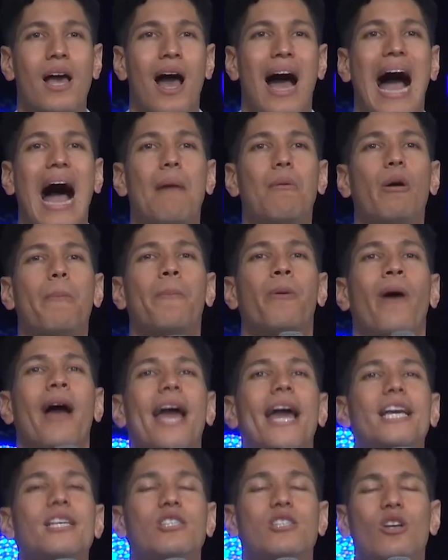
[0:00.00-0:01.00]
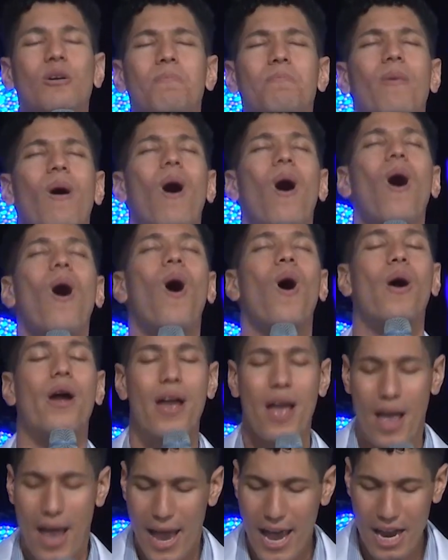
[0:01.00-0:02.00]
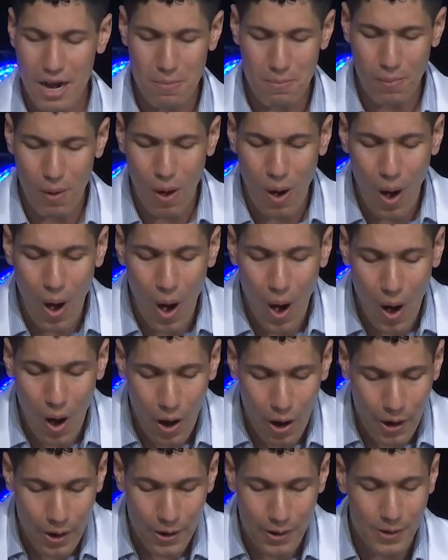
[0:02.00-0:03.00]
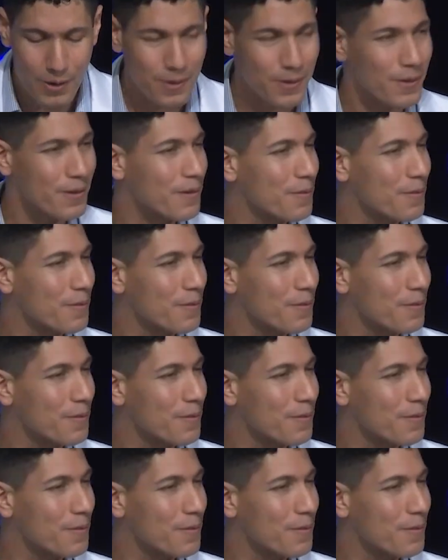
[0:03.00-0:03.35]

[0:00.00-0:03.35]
I will praise you more and more